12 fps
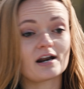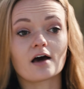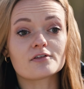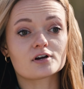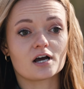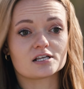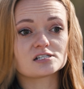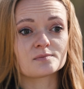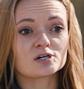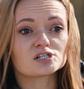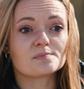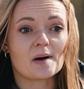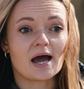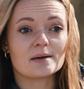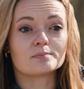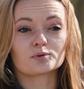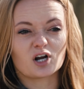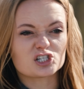had other customers buy
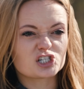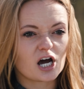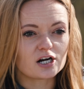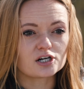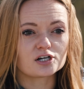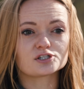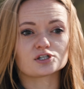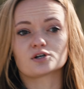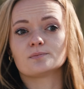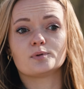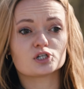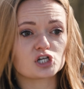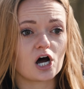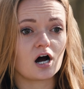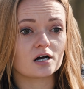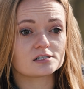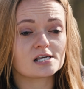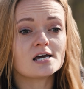brush cutters or bush
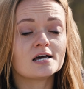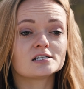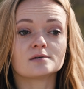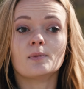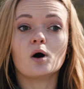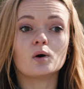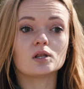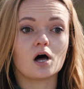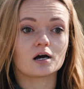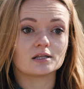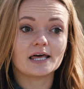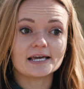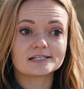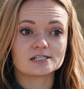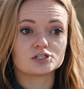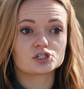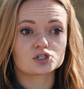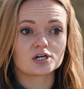hogs to mow along lakes
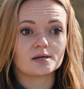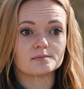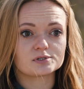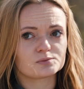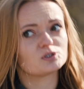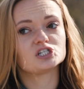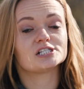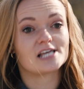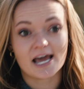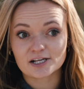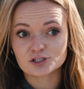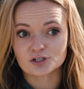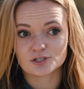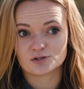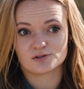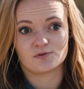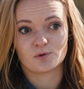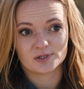and streams, which is extra
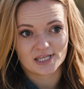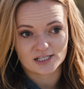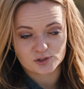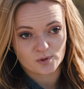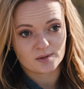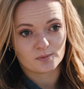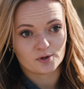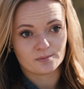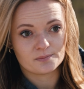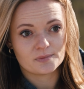useful with that swing boom.